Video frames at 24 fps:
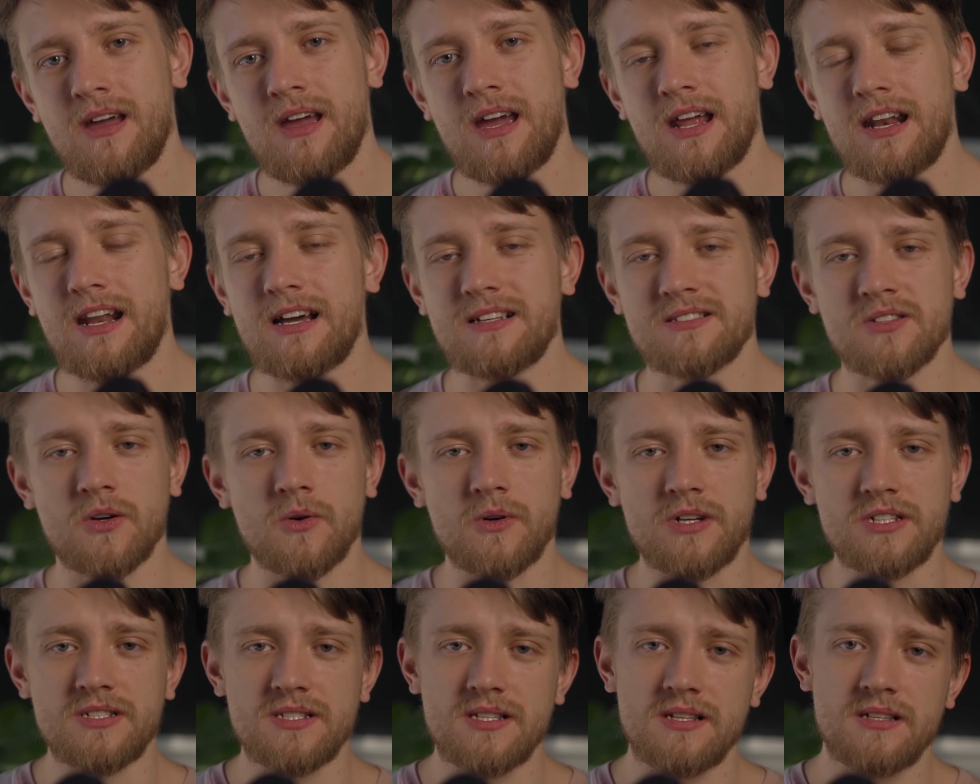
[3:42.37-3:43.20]
And as
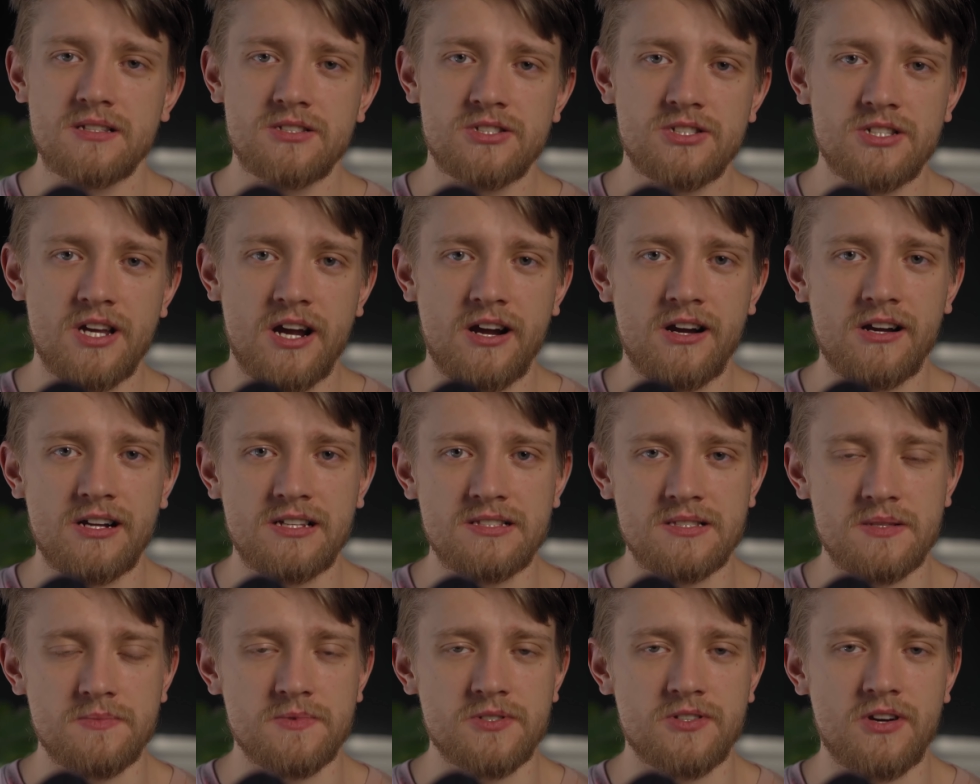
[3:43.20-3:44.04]
always, share and
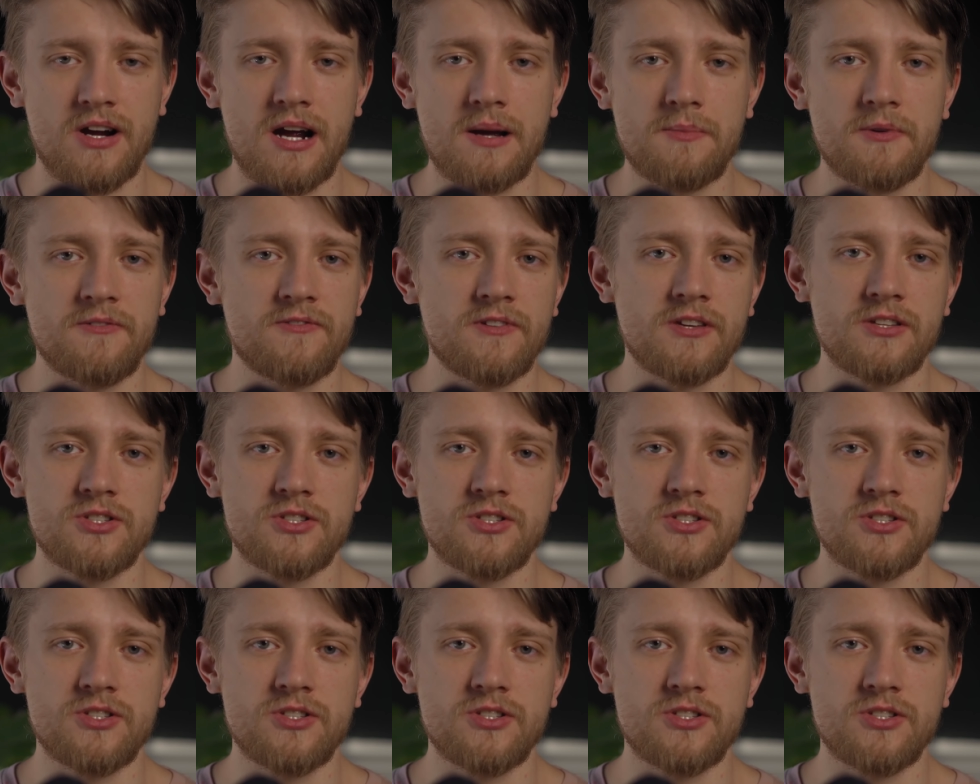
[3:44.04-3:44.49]
subscribe if you